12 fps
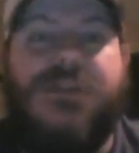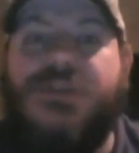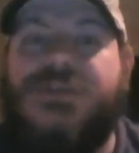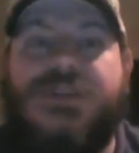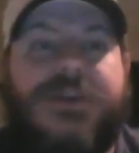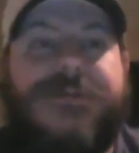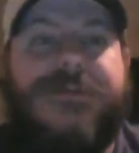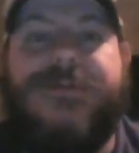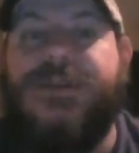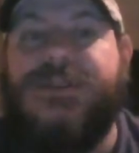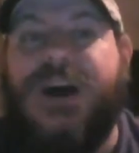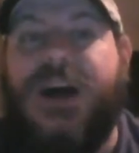a good
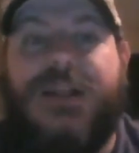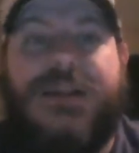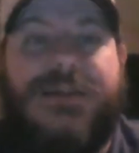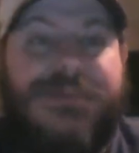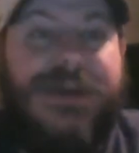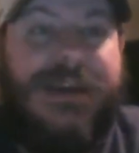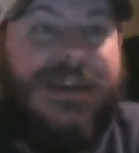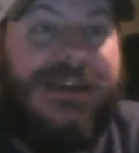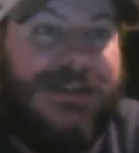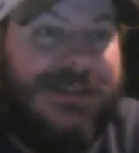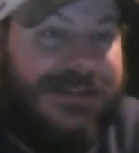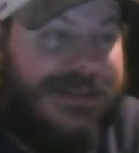foot taller than me.
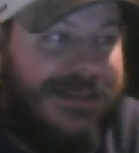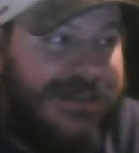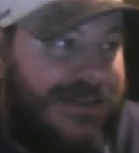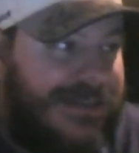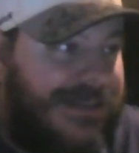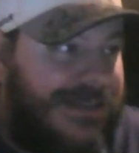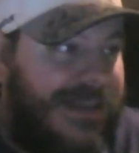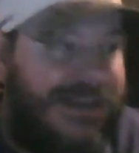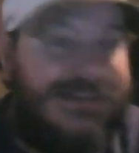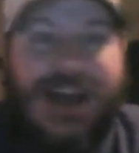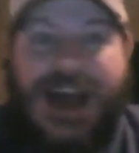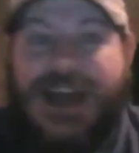He's
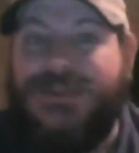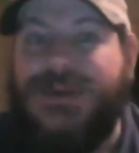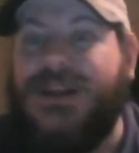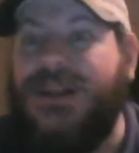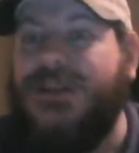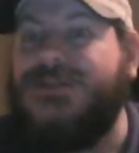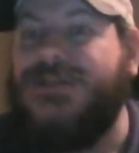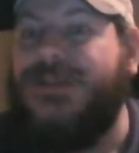got to be close to a